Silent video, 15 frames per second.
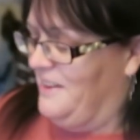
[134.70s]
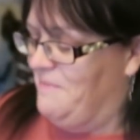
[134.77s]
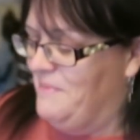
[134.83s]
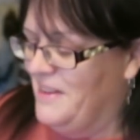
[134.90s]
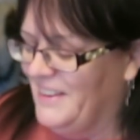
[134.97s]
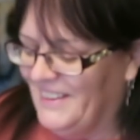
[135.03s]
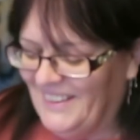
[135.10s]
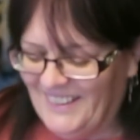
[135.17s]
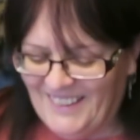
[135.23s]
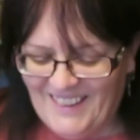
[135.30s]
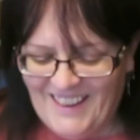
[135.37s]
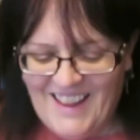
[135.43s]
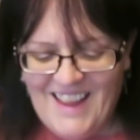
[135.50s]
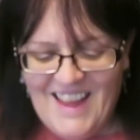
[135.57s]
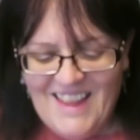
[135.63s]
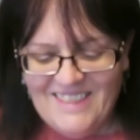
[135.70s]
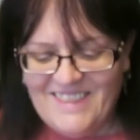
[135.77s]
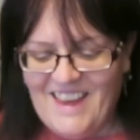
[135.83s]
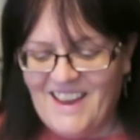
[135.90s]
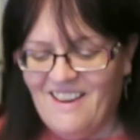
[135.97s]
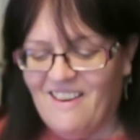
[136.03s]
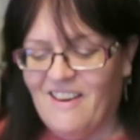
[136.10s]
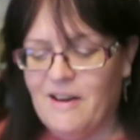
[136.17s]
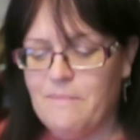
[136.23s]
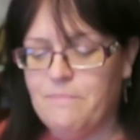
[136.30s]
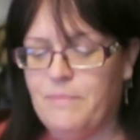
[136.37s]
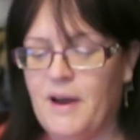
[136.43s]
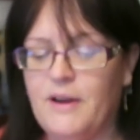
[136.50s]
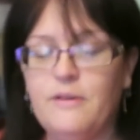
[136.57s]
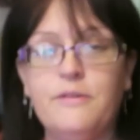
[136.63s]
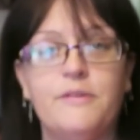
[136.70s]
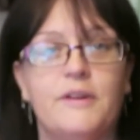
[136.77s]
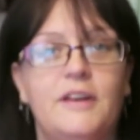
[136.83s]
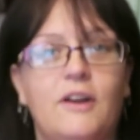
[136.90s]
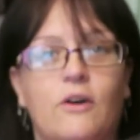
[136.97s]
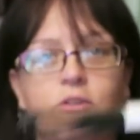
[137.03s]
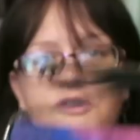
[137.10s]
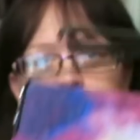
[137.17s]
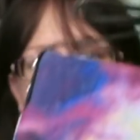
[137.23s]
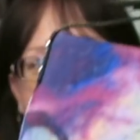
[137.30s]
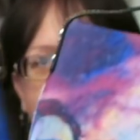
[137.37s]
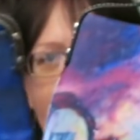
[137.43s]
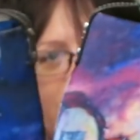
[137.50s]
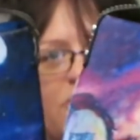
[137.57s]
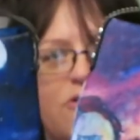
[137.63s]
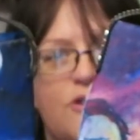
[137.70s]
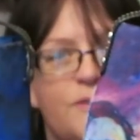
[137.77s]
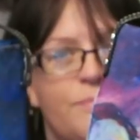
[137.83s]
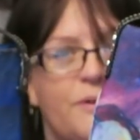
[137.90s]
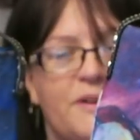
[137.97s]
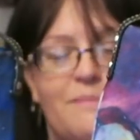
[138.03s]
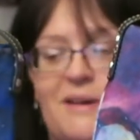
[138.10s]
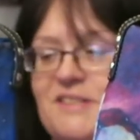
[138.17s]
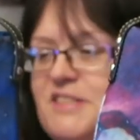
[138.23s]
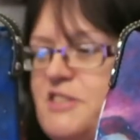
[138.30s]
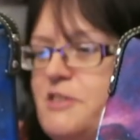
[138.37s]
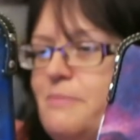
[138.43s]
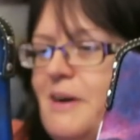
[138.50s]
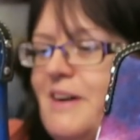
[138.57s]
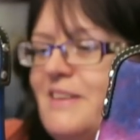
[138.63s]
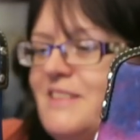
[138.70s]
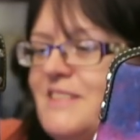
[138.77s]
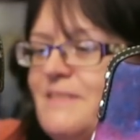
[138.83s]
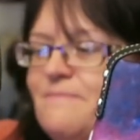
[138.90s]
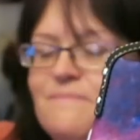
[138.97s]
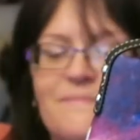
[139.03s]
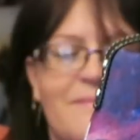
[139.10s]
them. They are both long strap crossbody messenger bags.